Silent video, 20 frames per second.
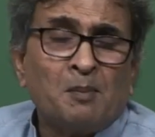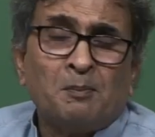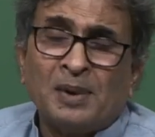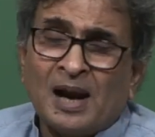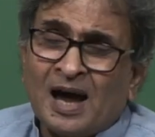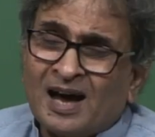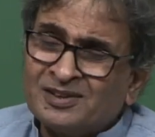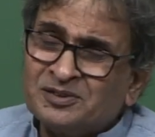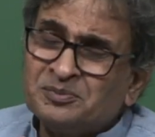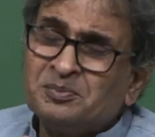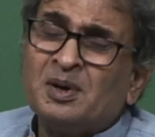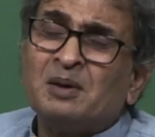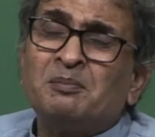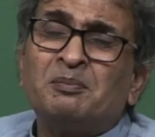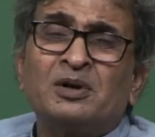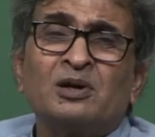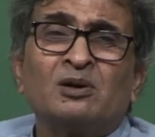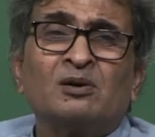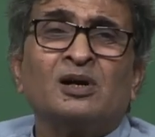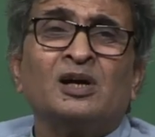Plasma,
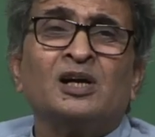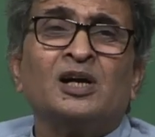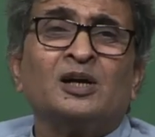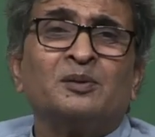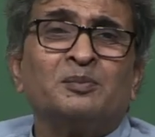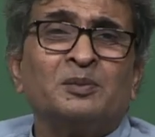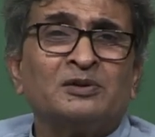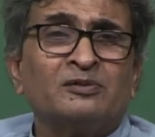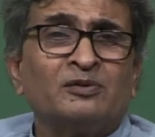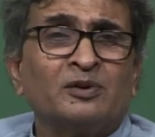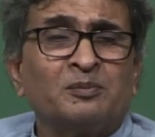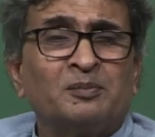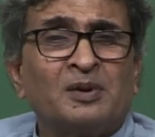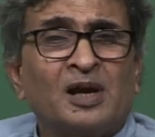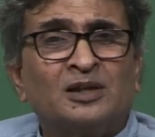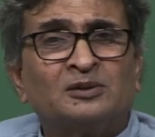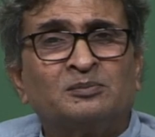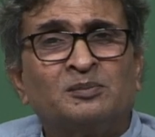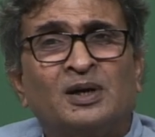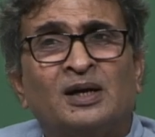particularly atmospheric
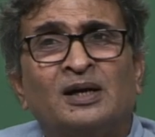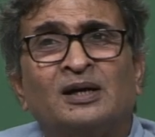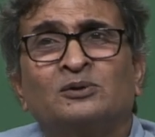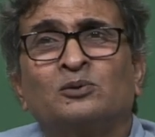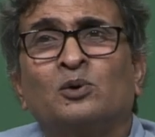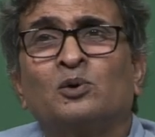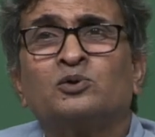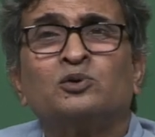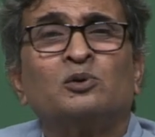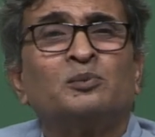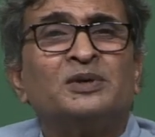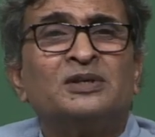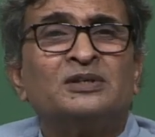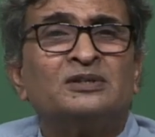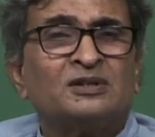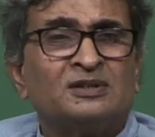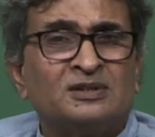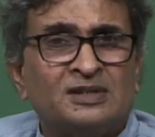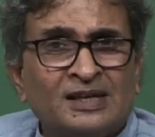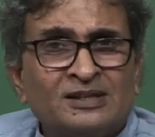plasma has also been
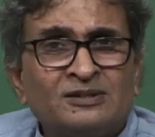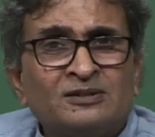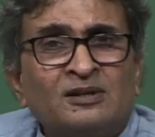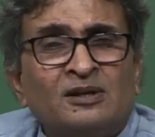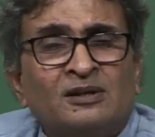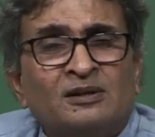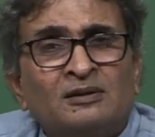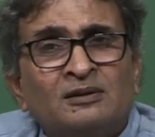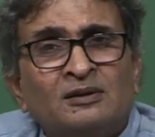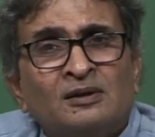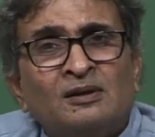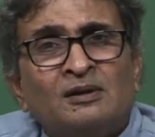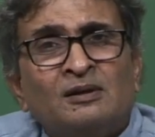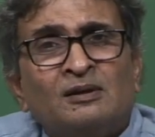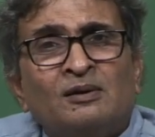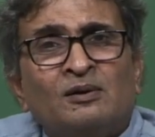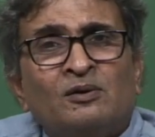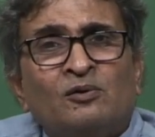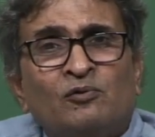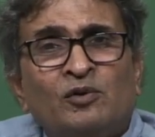suggested
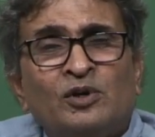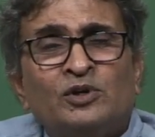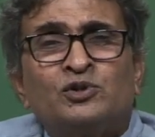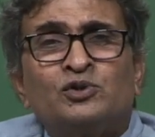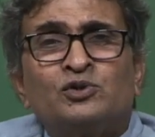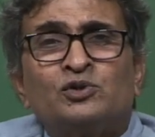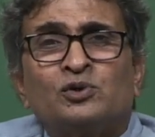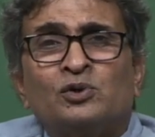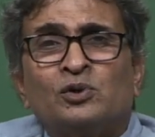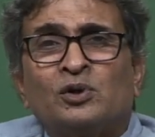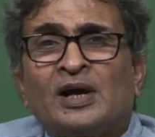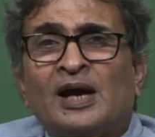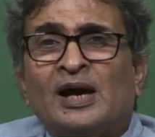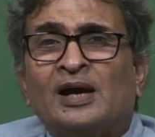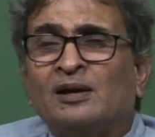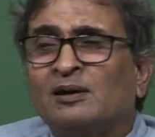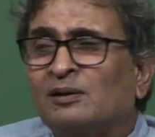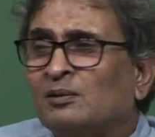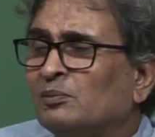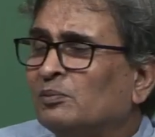which
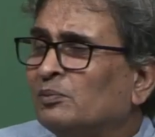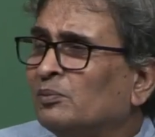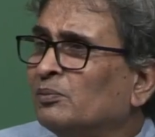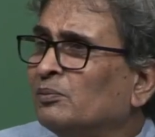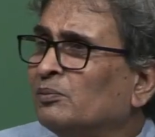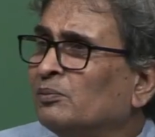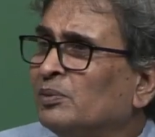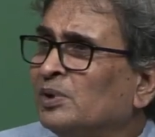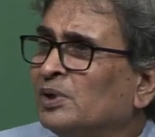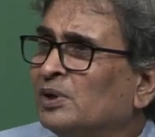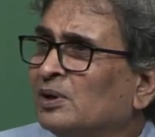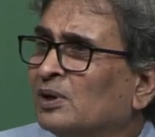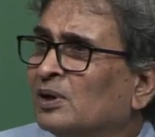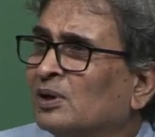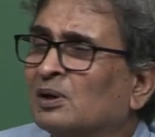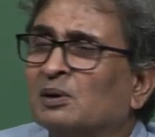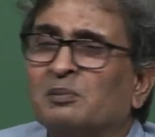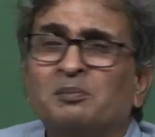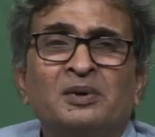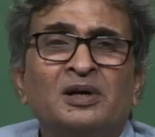can be a
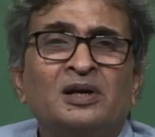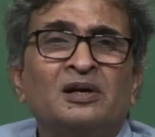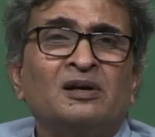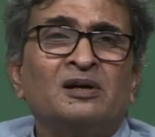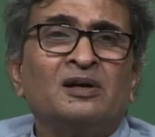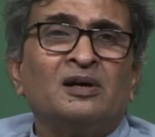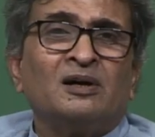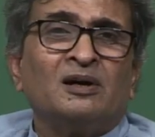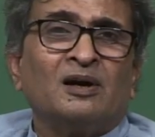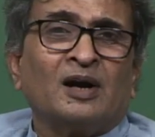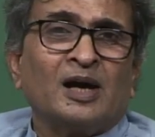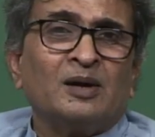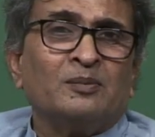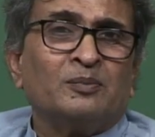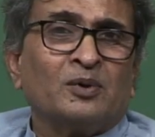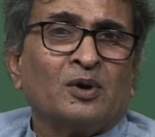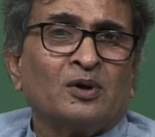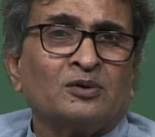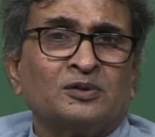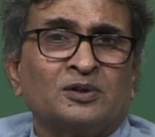completely a dry
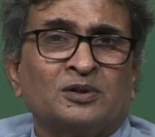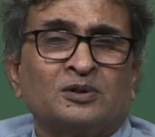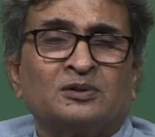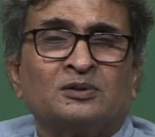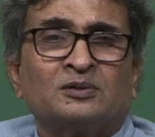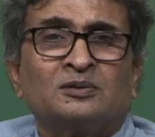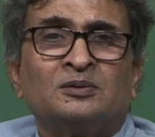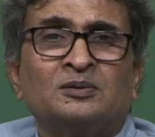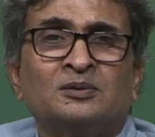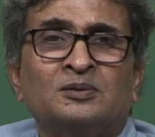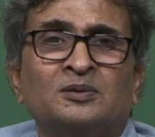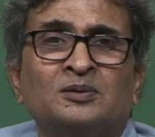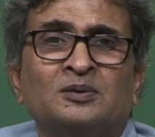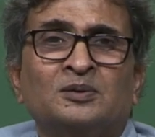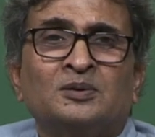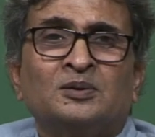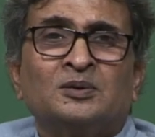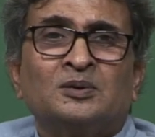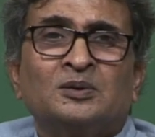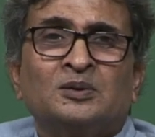process
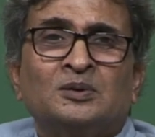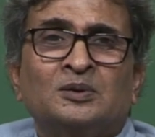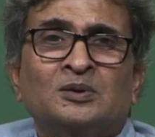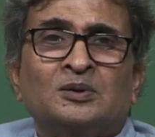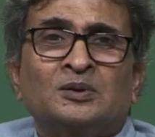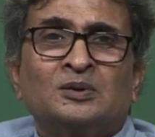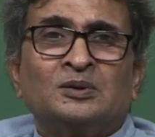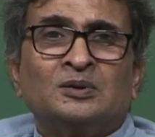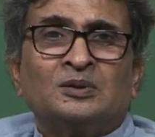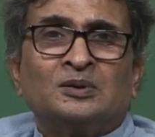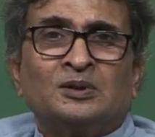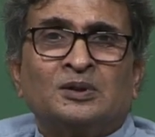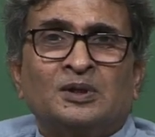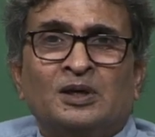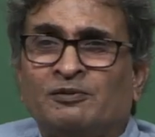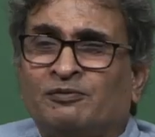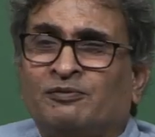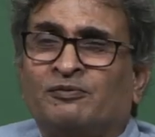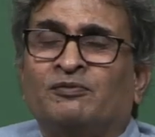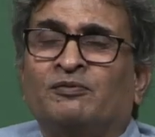
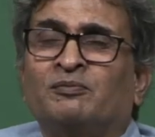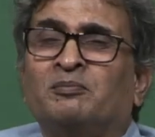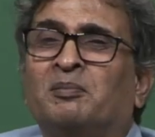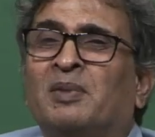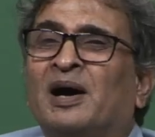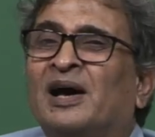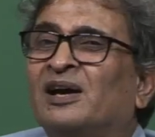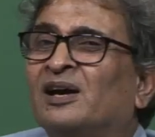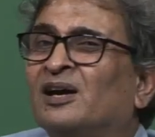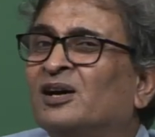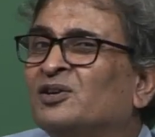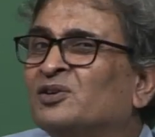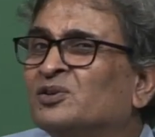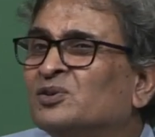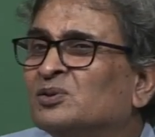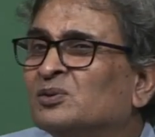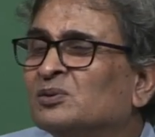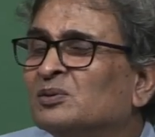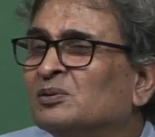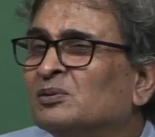if by
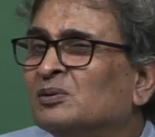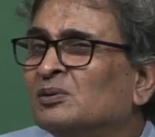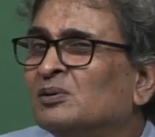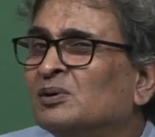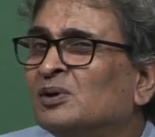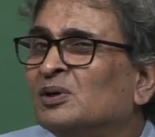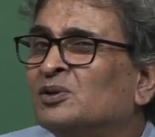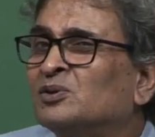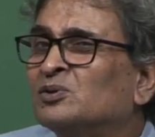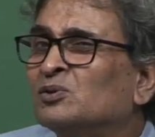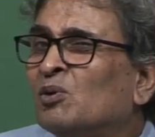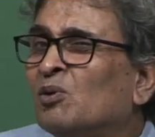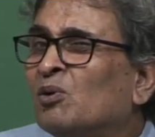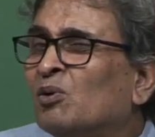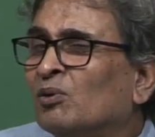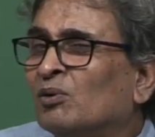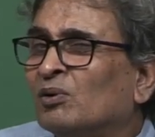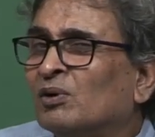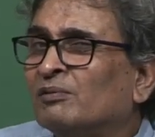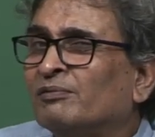its its
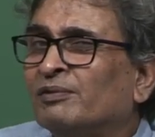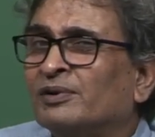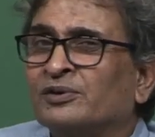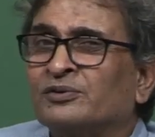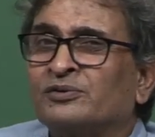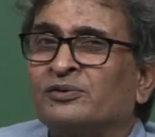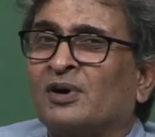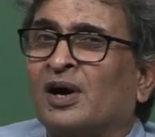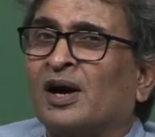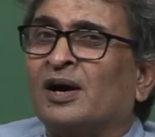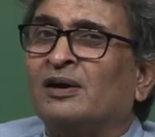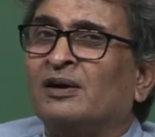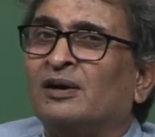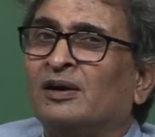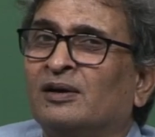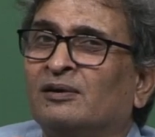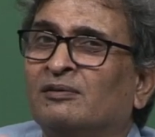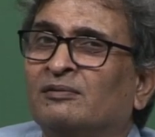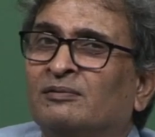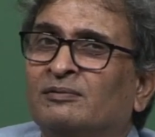own if it is tried
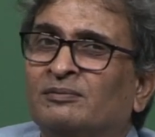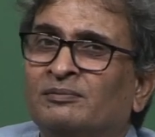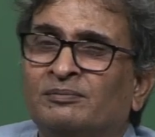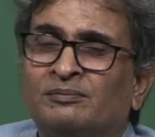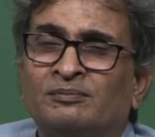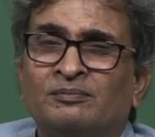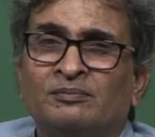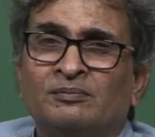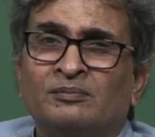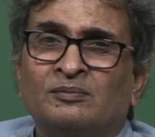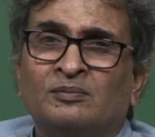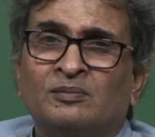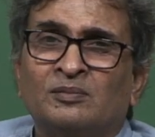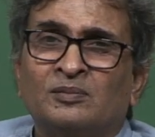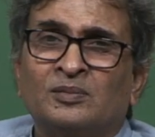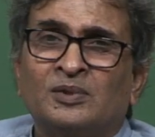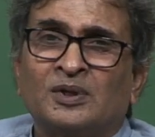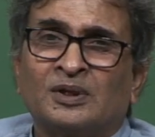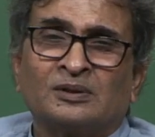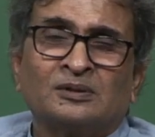and
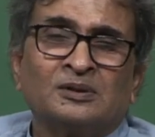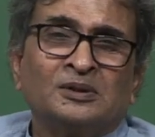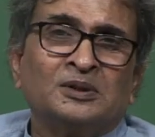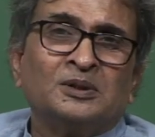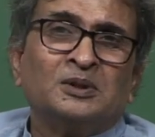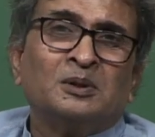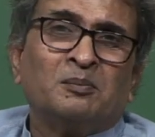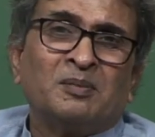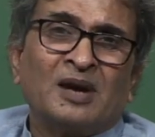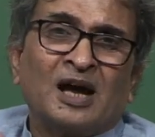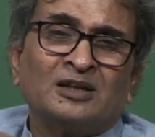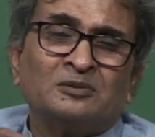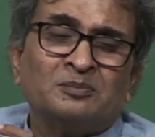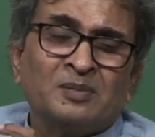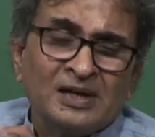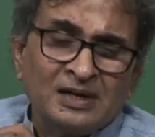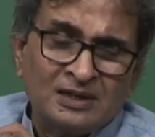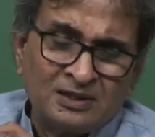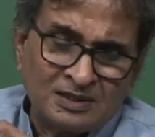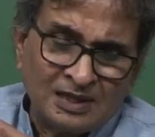uh, plasma
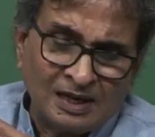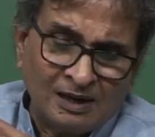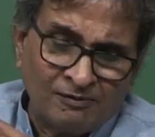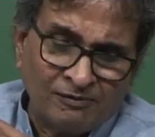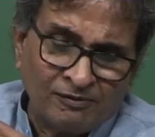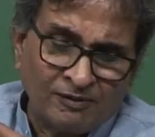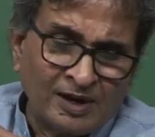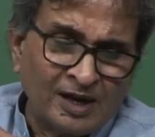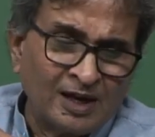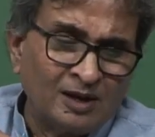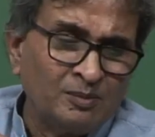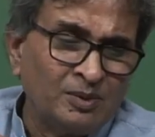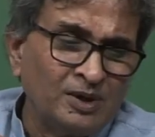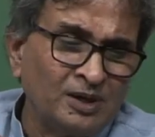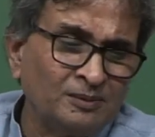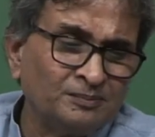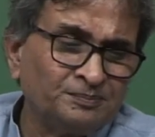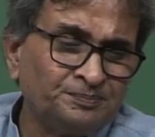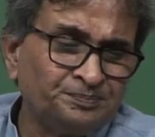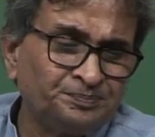itself can
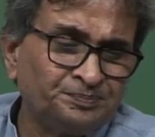be